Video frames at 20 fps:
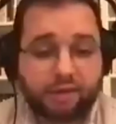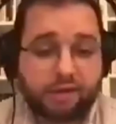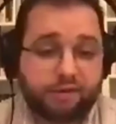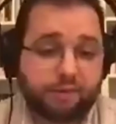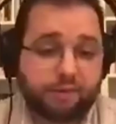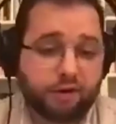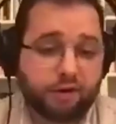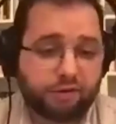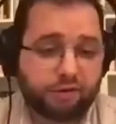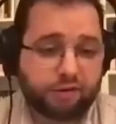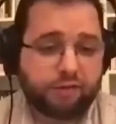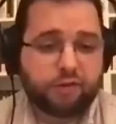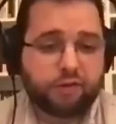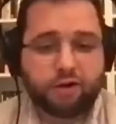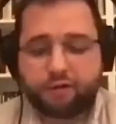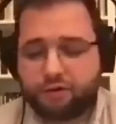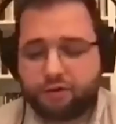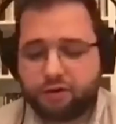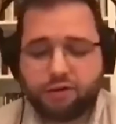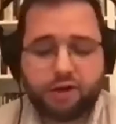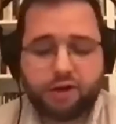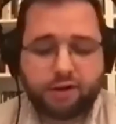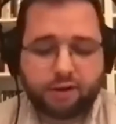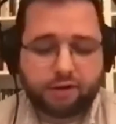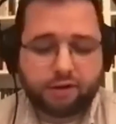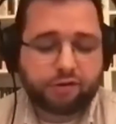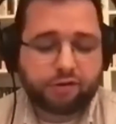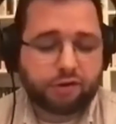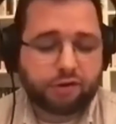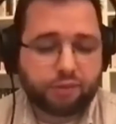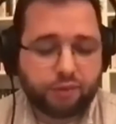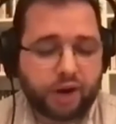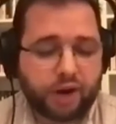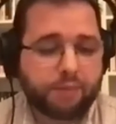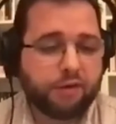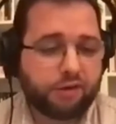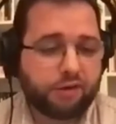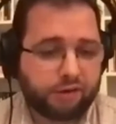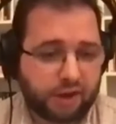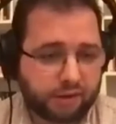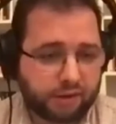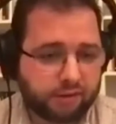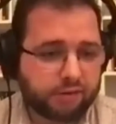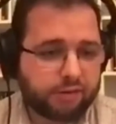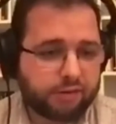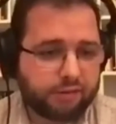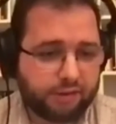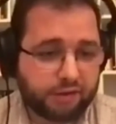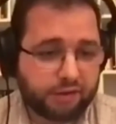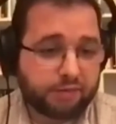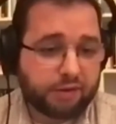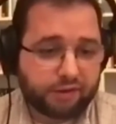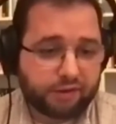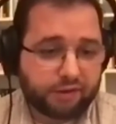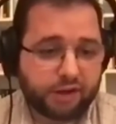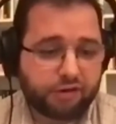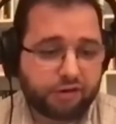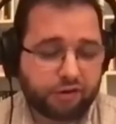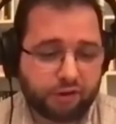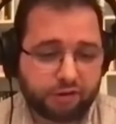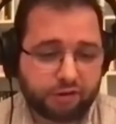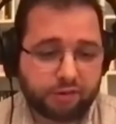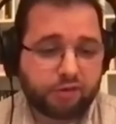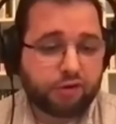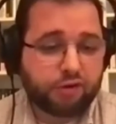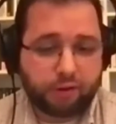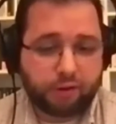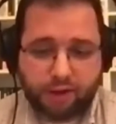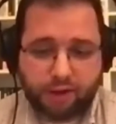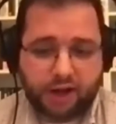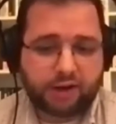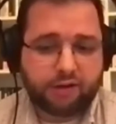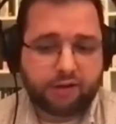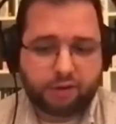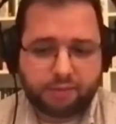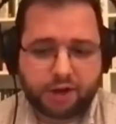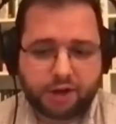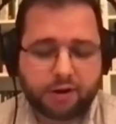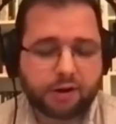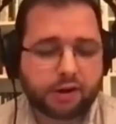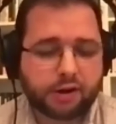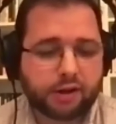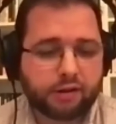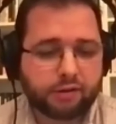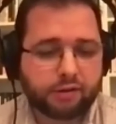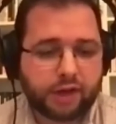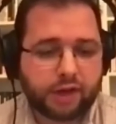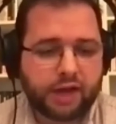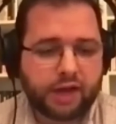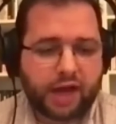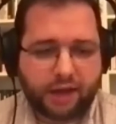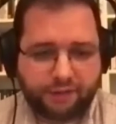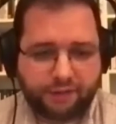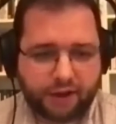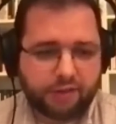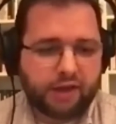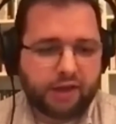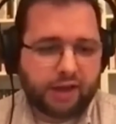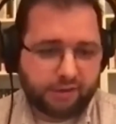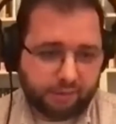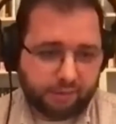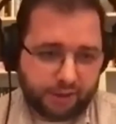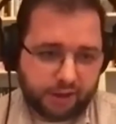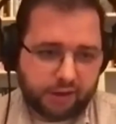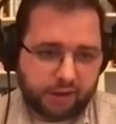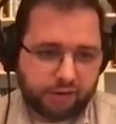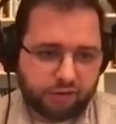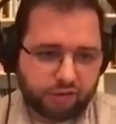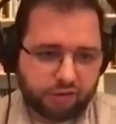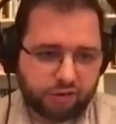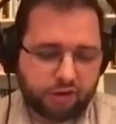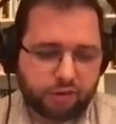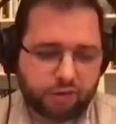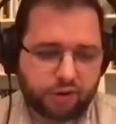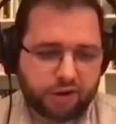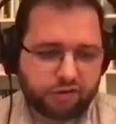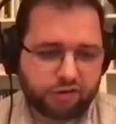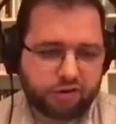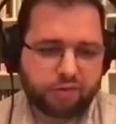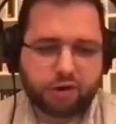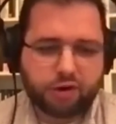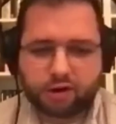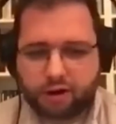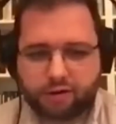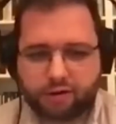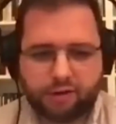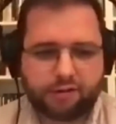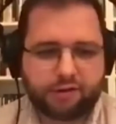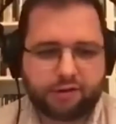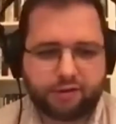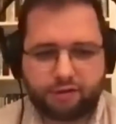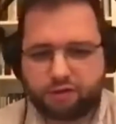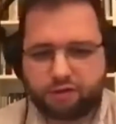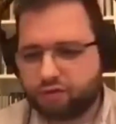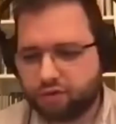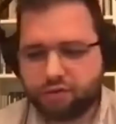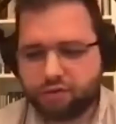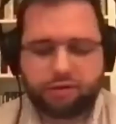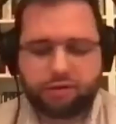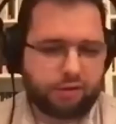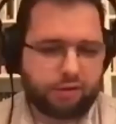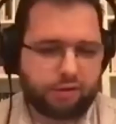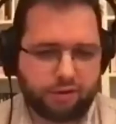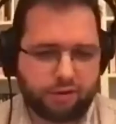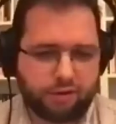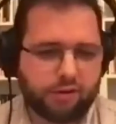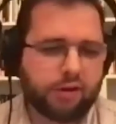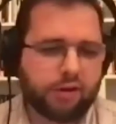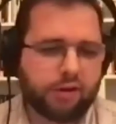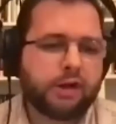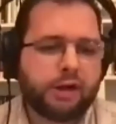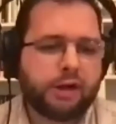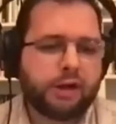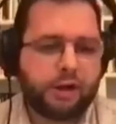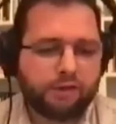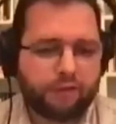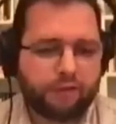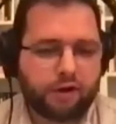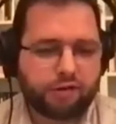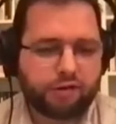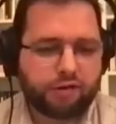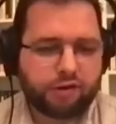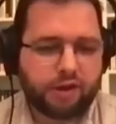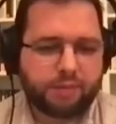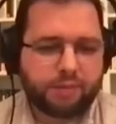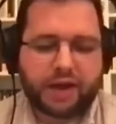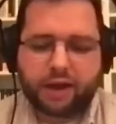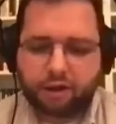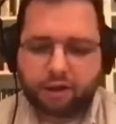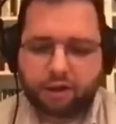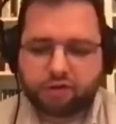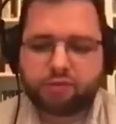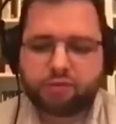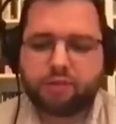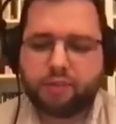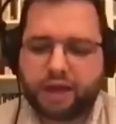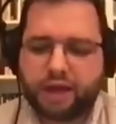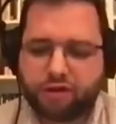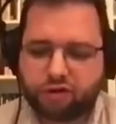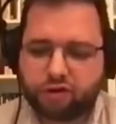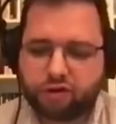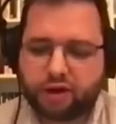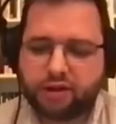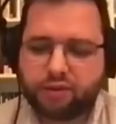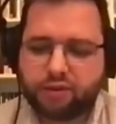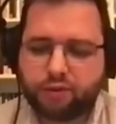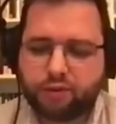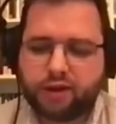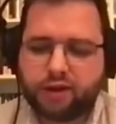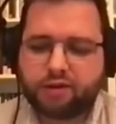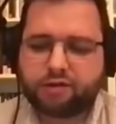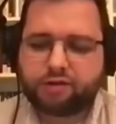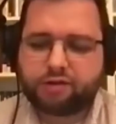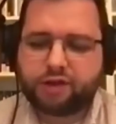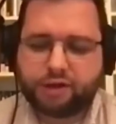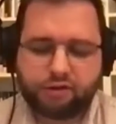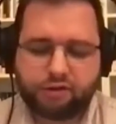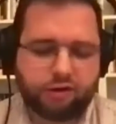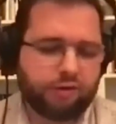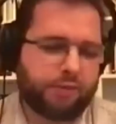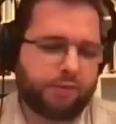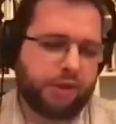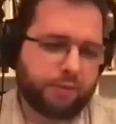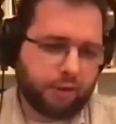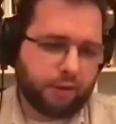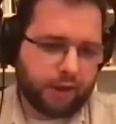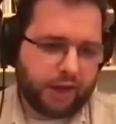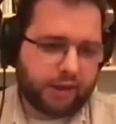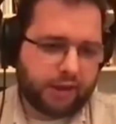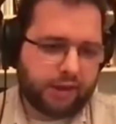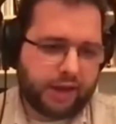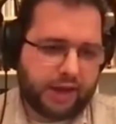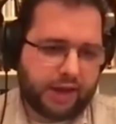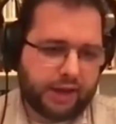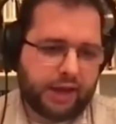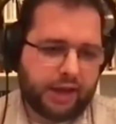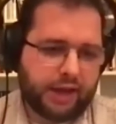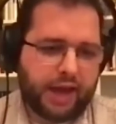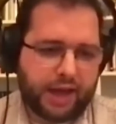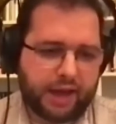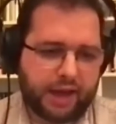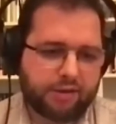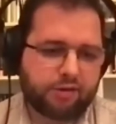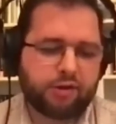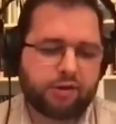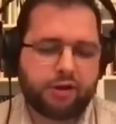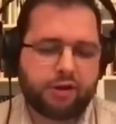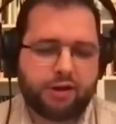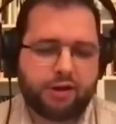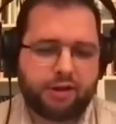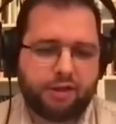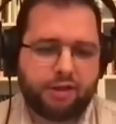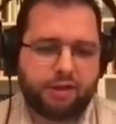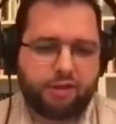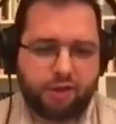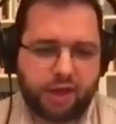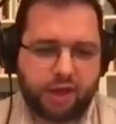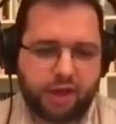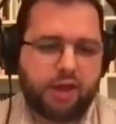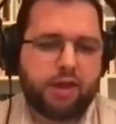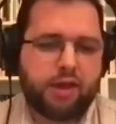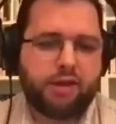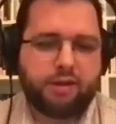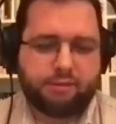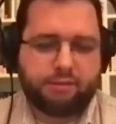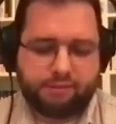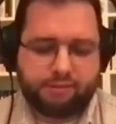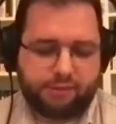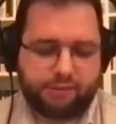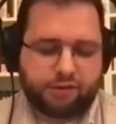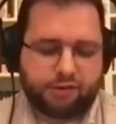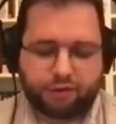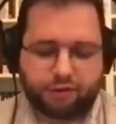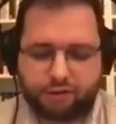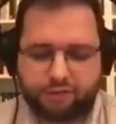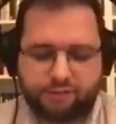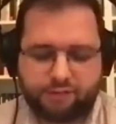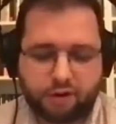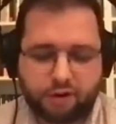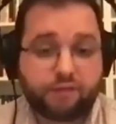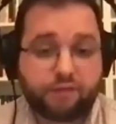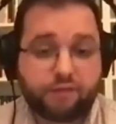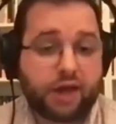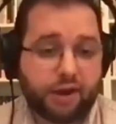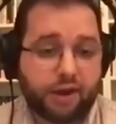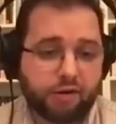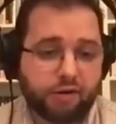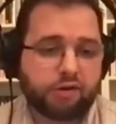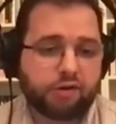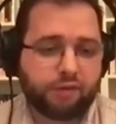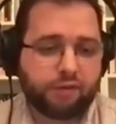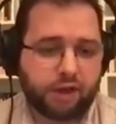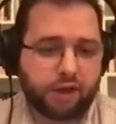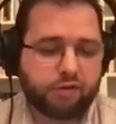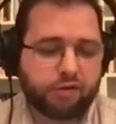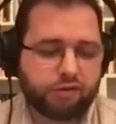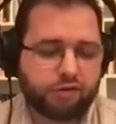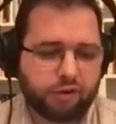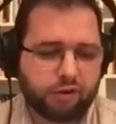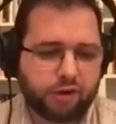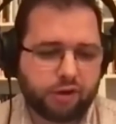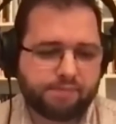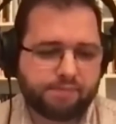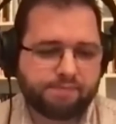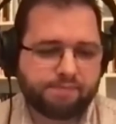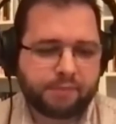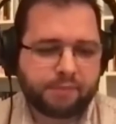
this person for a few years sort of represents dispensationalism to a lot of Americans. I found that to be an interesting question, regardless of the truth or falsity. But I also made sure I didn't want to center people like that as the sort of purveyors of the history